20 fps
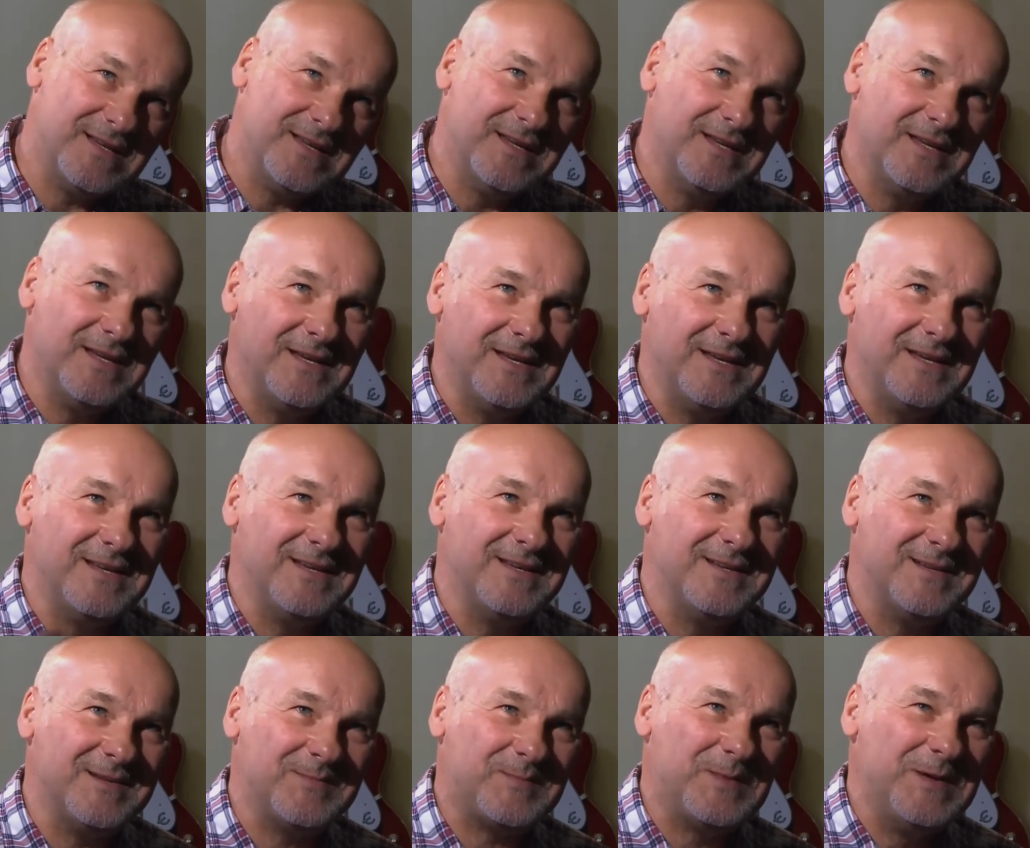it,
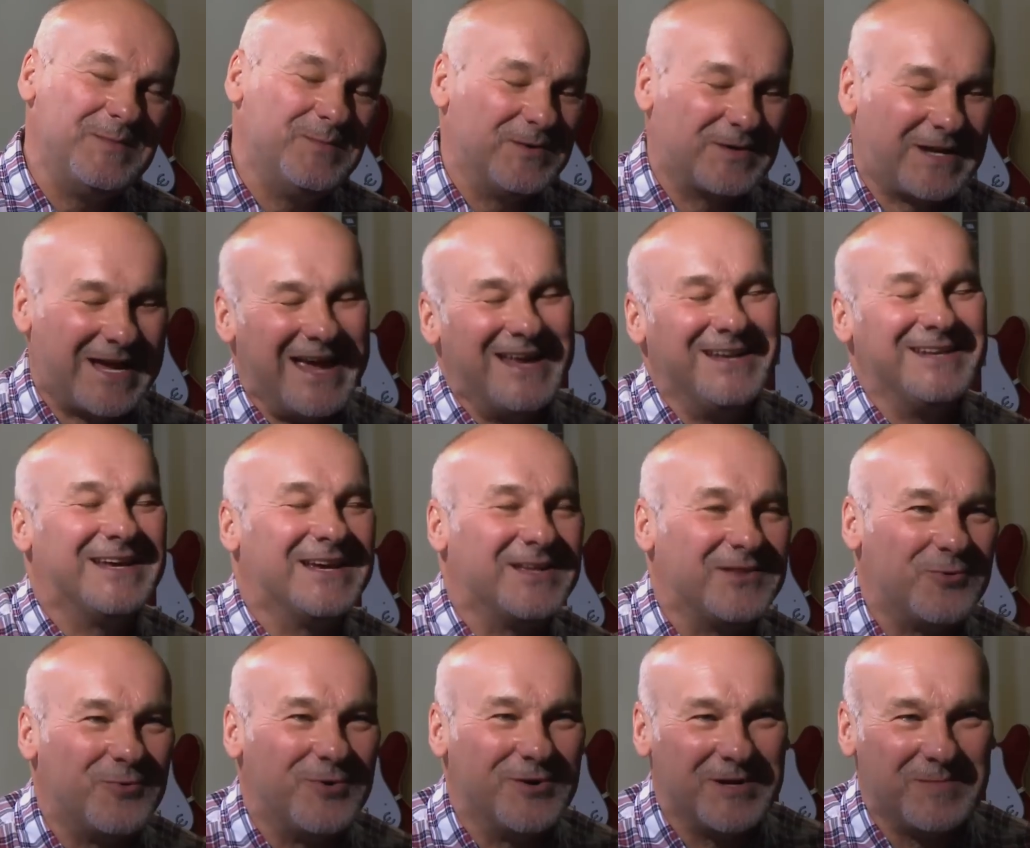it, people can get
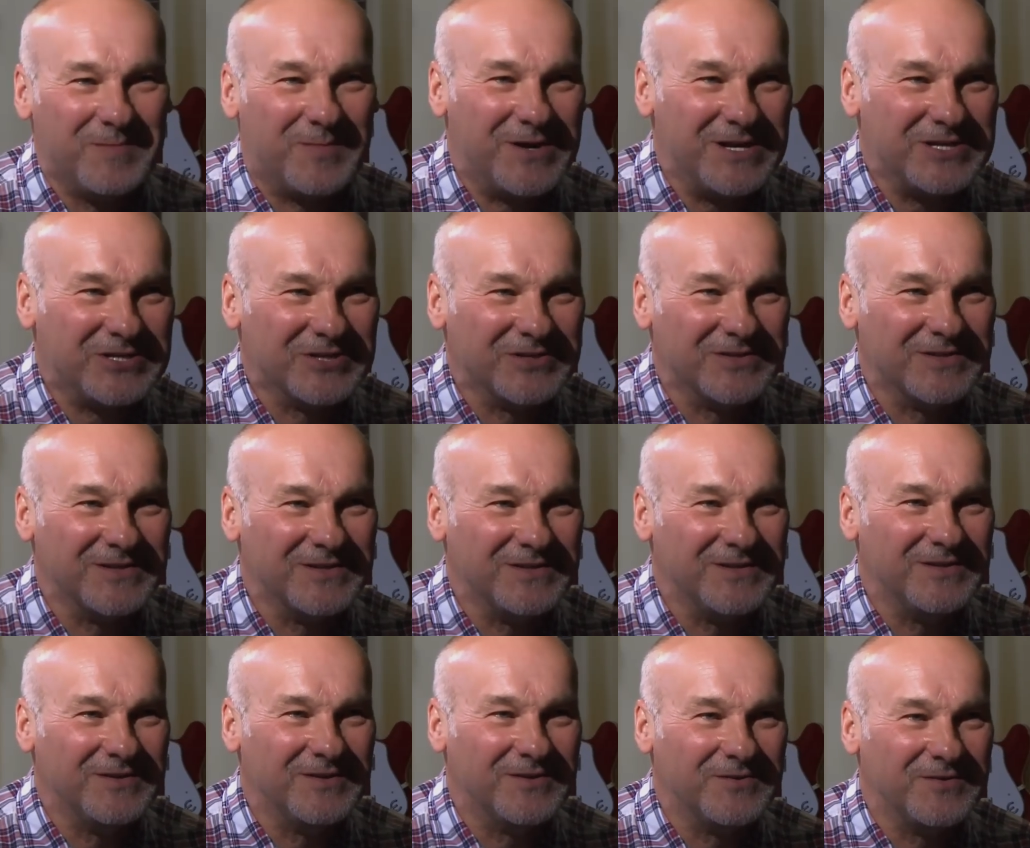the wrong impression that,
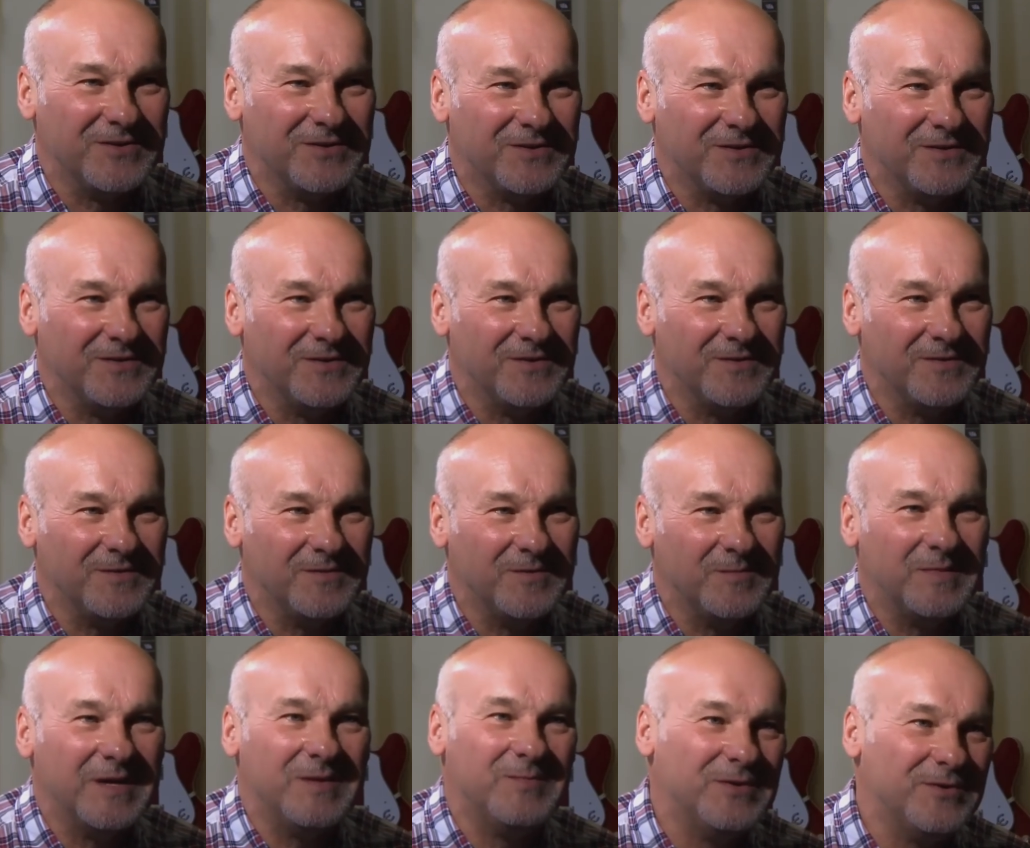you know, you, you, you
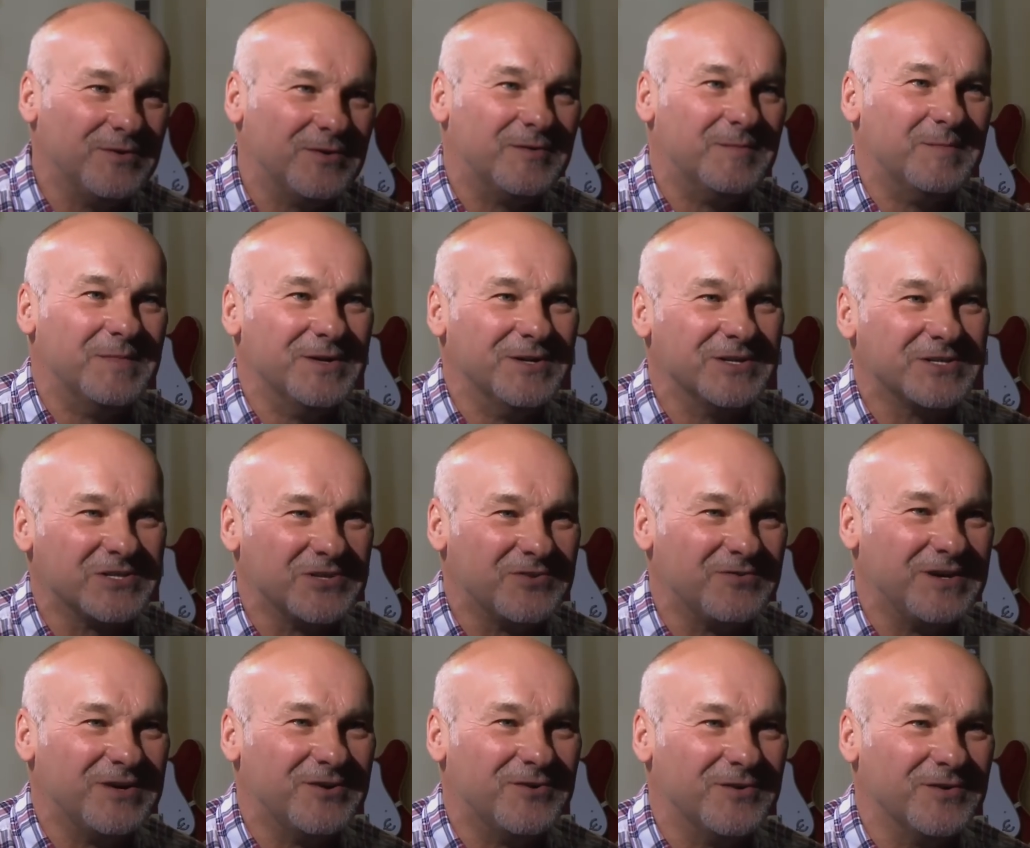maybe you're a
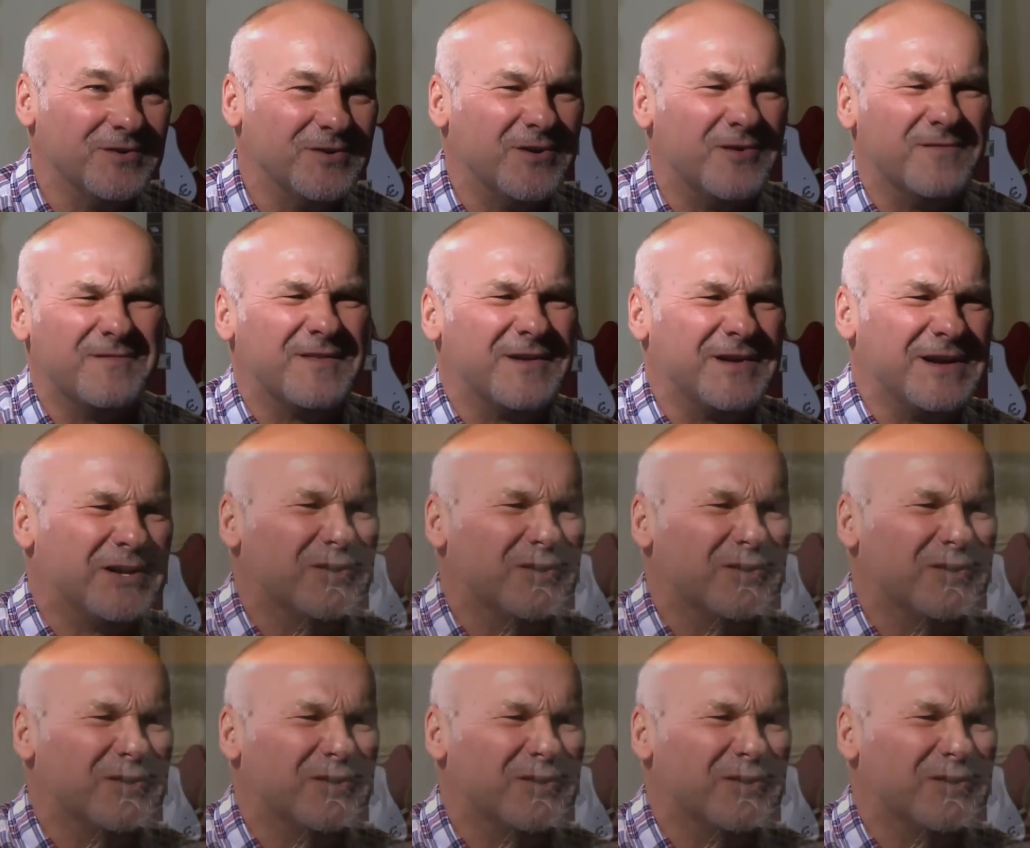mercenary or not very